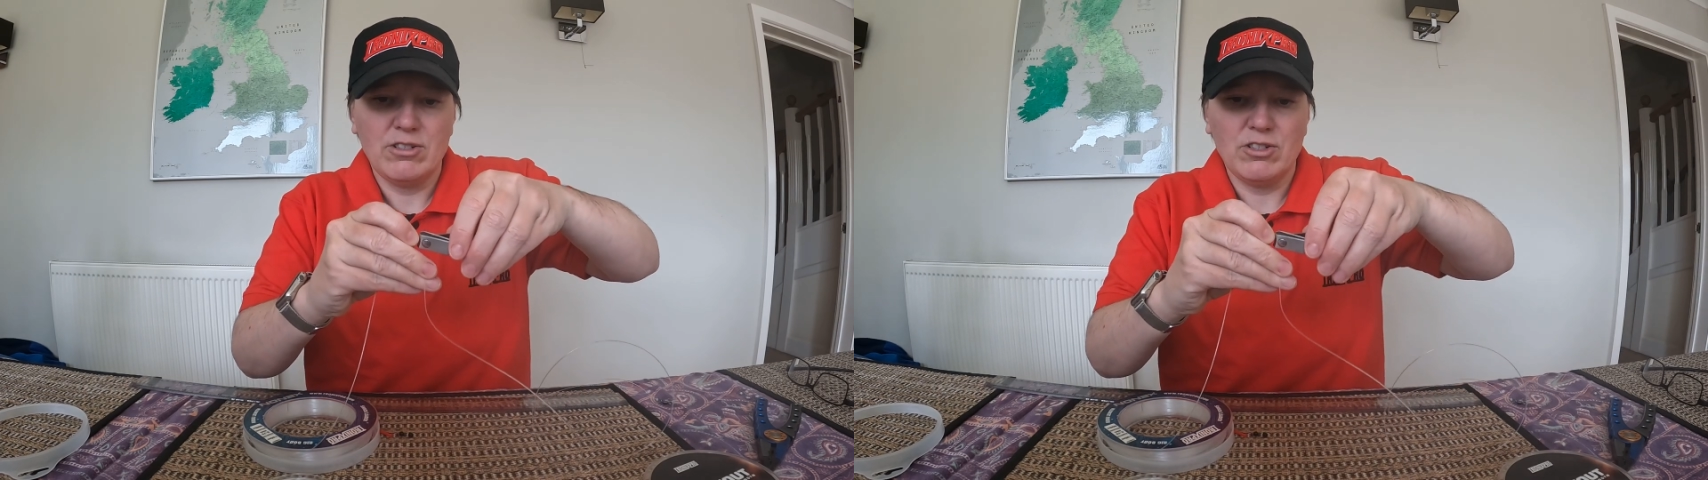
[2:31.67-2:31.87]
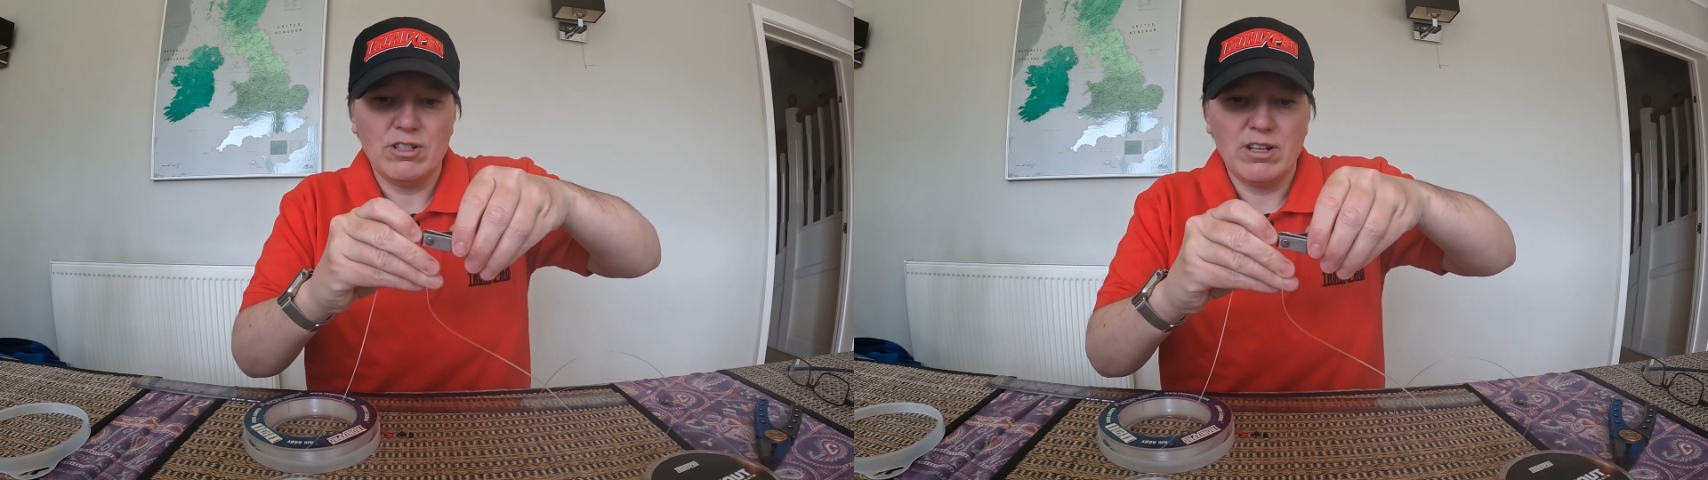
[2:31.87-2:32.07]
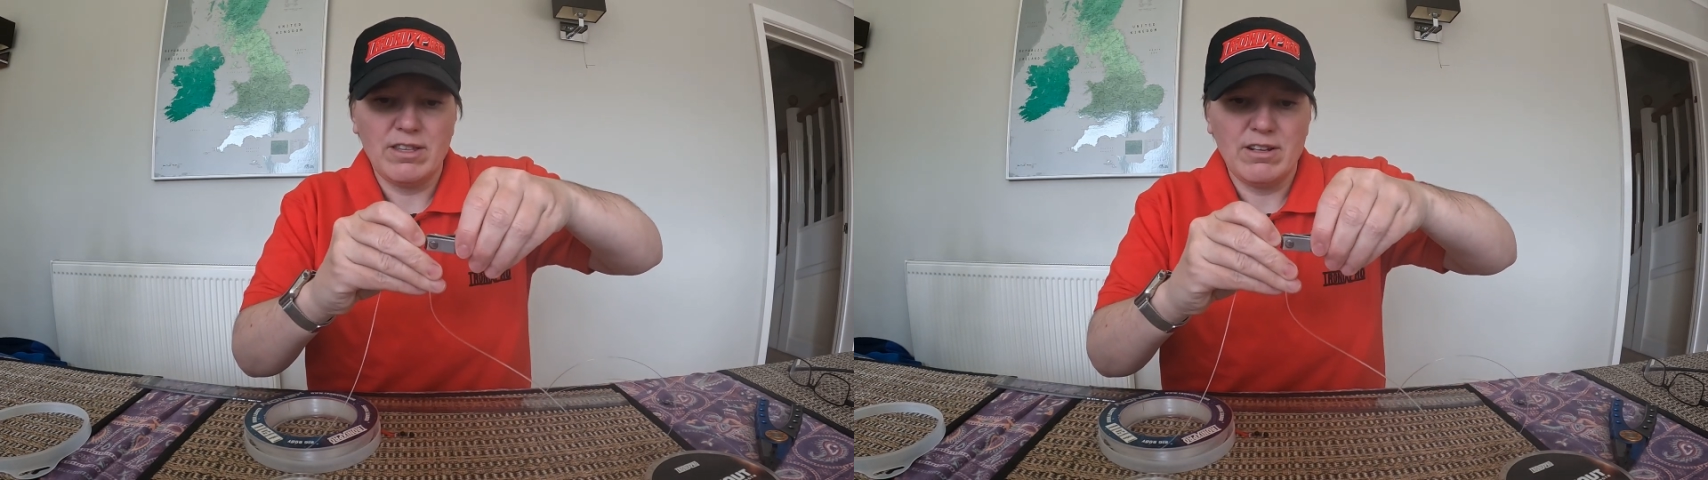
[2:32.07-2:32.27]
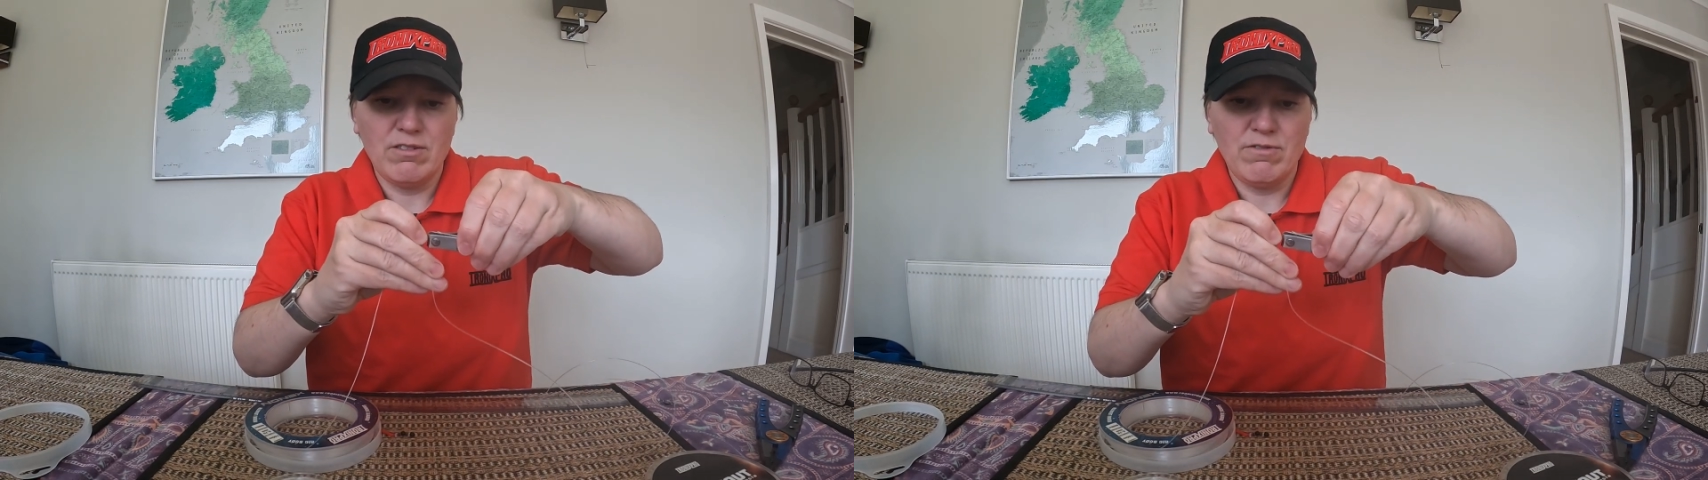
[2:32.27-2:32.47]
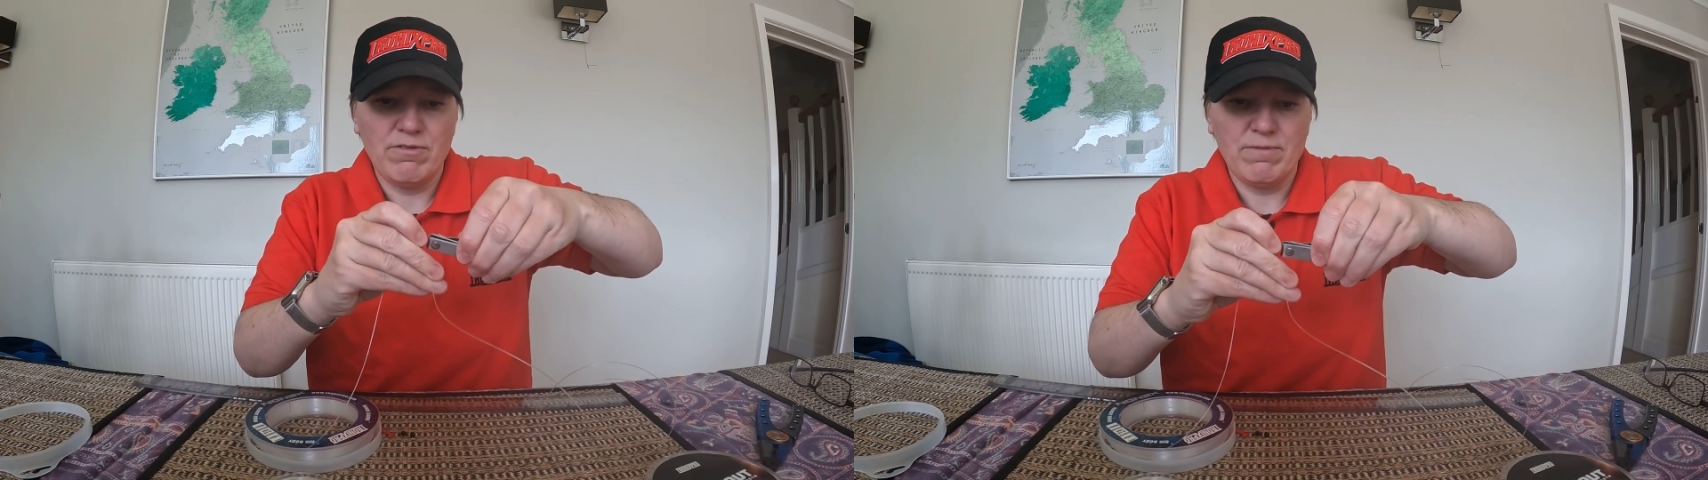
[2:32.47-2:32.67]
I'll just cut that
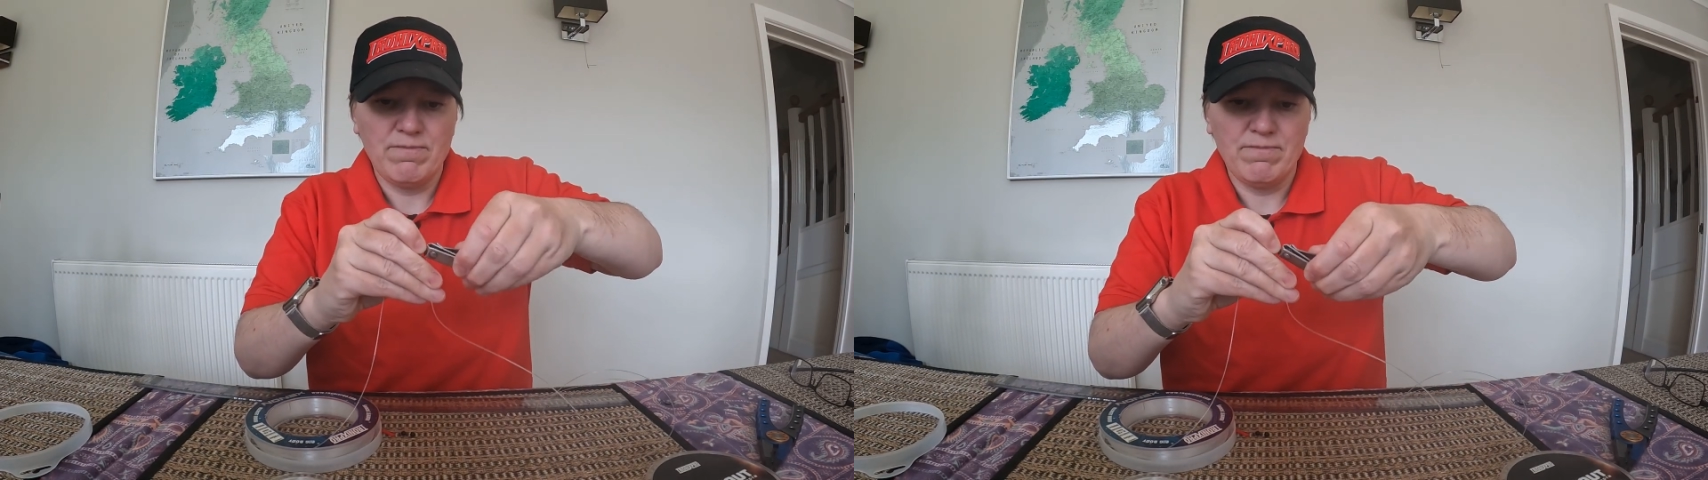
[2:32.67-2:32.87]
off.